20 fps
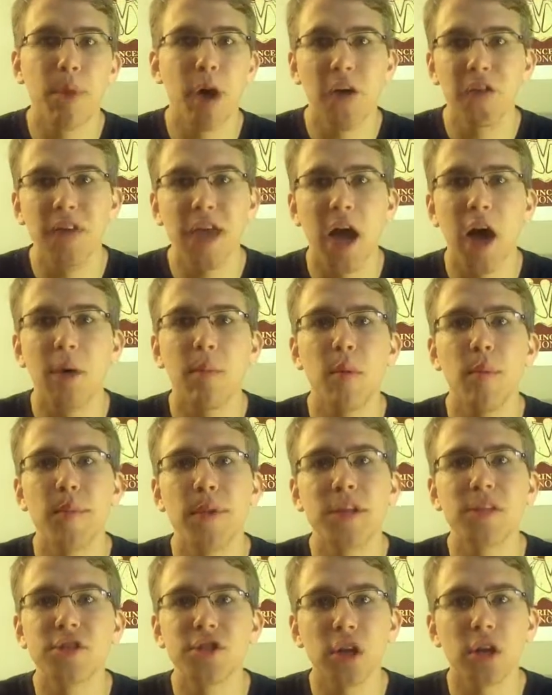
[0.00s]
bought the album,
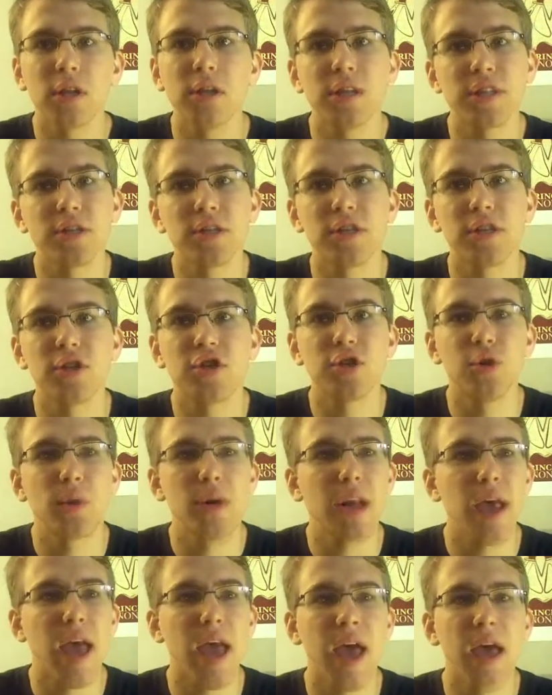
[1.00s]
and started listening to
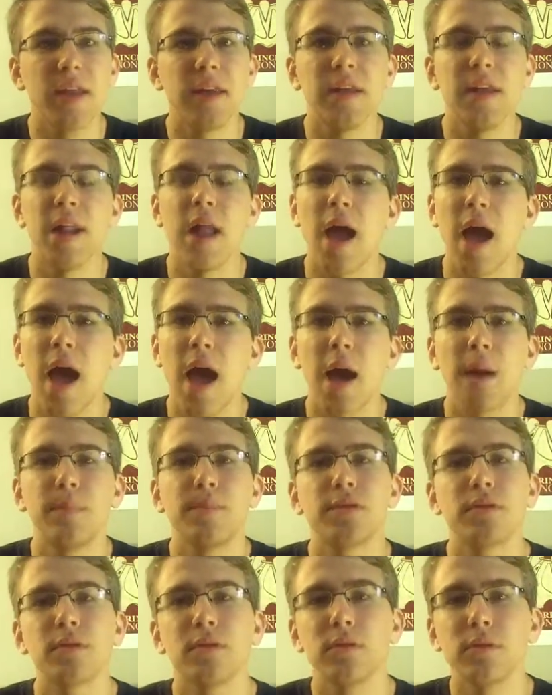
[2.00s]
it, and it
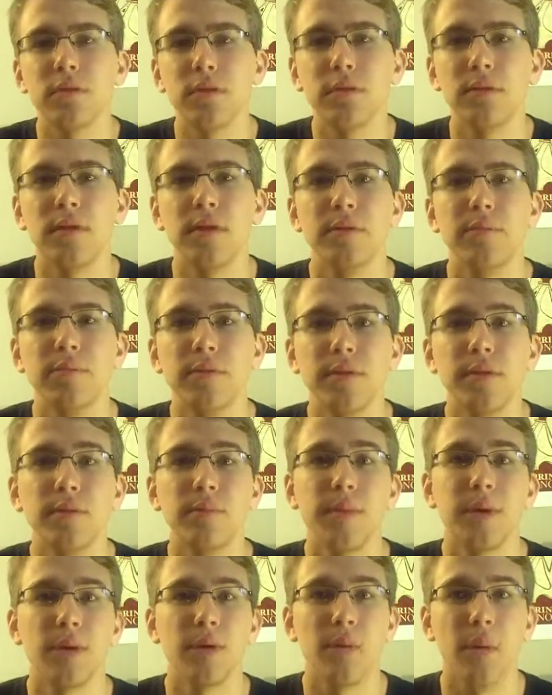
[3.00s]
absolutely blew
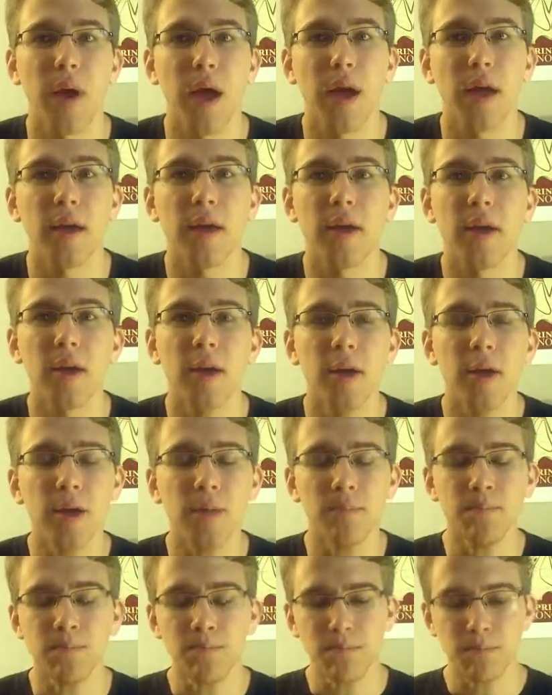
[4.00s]
me away.
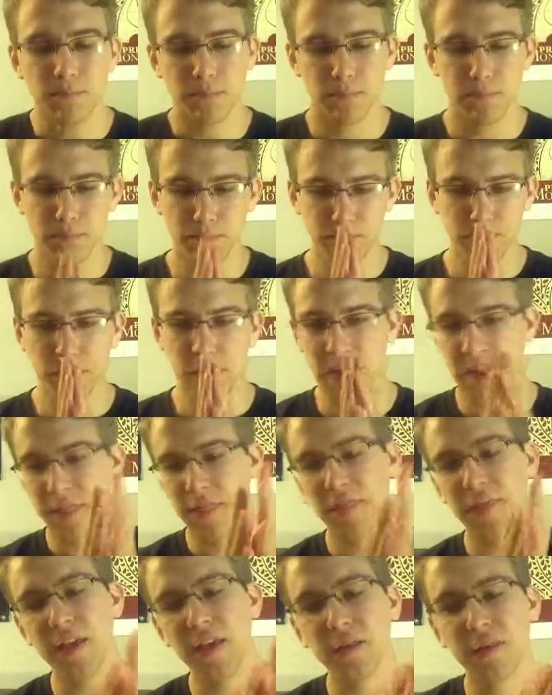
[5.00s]
And I
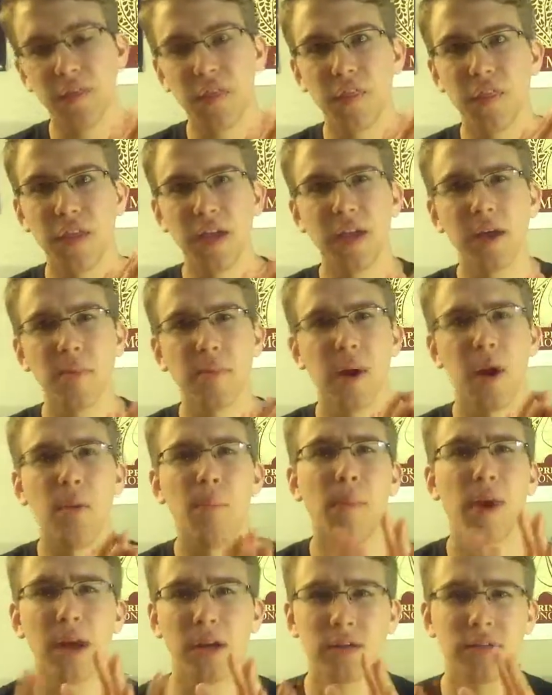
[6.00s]
think the thing about
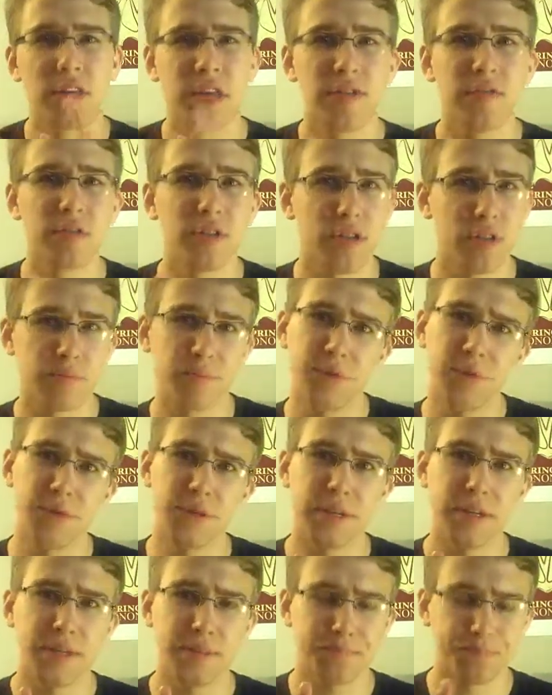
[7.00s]
Miles Davis's
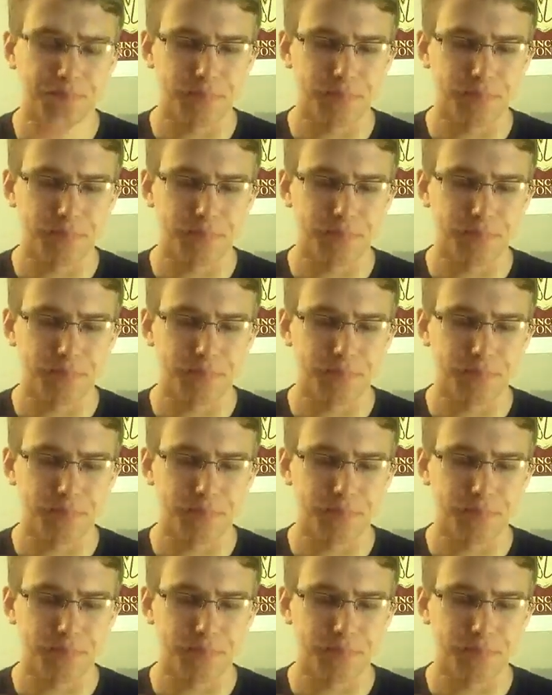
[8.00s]
music